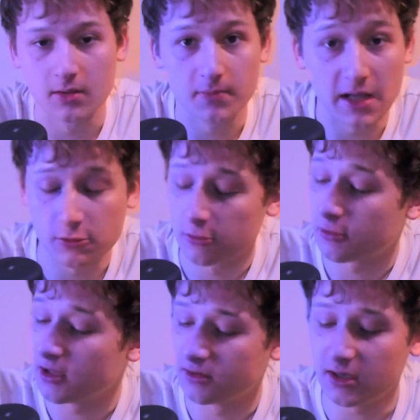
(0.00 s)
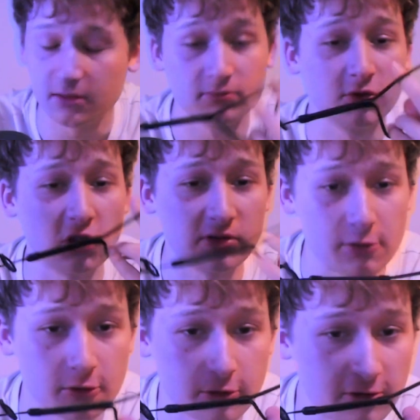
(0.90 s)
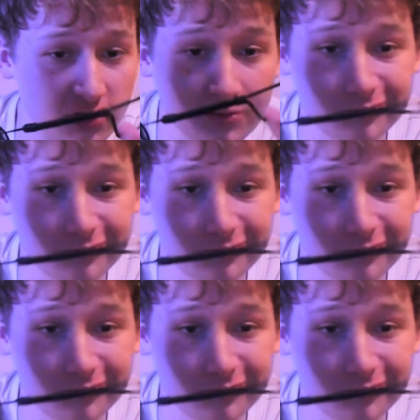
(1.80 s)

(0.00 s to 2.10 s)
But as I was saying, yeah, not necessary,